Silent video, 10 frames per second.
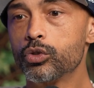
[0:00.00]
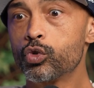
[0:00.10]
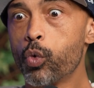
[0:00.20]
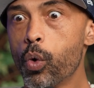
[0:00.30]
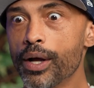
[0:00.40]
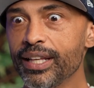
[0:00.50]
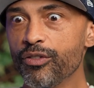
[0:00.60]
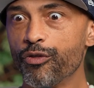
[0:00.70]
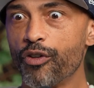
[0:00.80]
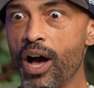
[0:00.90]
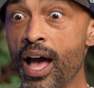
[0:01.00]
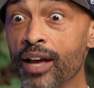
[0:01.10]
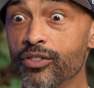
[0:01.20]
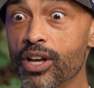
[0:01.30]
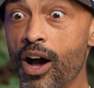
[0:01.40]

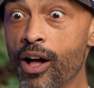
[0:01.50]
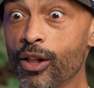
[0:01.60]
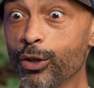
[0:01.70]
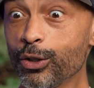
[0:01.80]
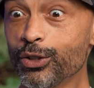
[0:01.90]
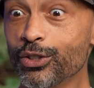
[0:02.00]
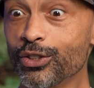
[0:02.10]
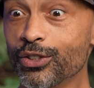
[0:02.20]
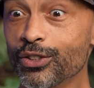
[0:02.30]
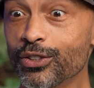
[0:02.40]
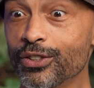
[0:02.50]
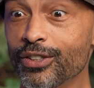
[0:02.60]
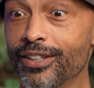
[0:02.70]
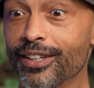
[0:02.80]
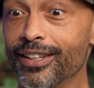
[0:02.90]

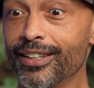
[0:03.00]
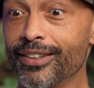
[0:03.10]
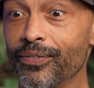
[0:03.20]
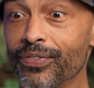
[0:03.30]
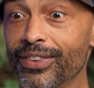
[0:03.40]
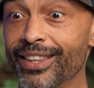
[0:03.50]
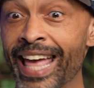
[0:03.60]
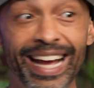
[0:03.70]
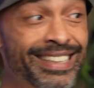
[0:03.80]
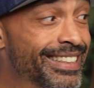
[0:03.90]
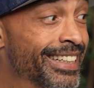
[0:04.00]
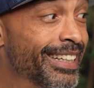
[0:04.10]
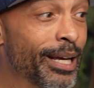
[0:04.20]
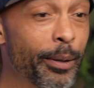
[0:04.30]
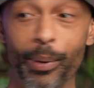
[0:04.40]
$25. That's
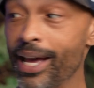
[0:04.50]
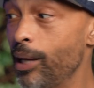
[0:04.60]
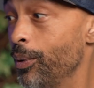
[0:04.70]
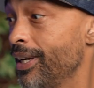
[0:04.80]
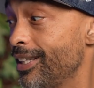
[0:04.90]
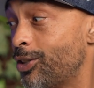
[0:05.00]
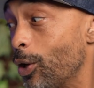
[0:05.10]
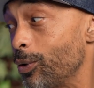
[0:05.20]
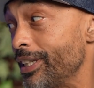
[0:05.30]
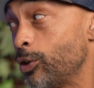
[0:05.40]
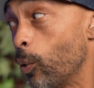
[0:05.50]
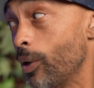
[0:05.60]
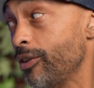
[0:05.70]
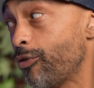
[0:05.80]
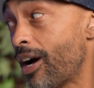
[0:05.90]
it, babe. It's only
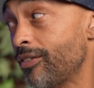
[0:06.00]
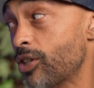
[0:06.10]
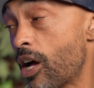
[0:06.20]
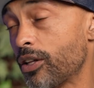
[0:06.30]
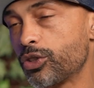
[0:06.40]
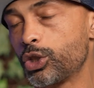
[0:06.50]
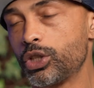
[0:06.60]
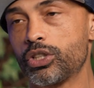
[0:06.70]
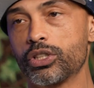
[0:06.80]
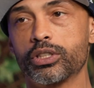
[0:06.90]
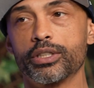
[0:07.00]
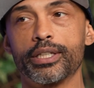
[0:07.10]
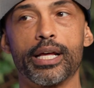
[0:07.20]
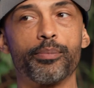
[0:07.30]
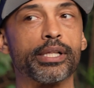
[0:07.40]
$25. She's just
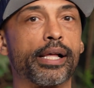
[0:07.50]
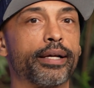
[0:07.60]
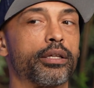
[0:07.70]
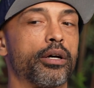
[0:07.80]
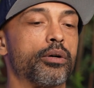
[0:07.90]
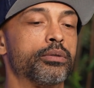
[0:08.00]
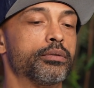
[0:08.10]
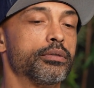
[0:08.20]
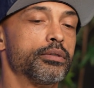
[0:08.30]
looking at me like, yo,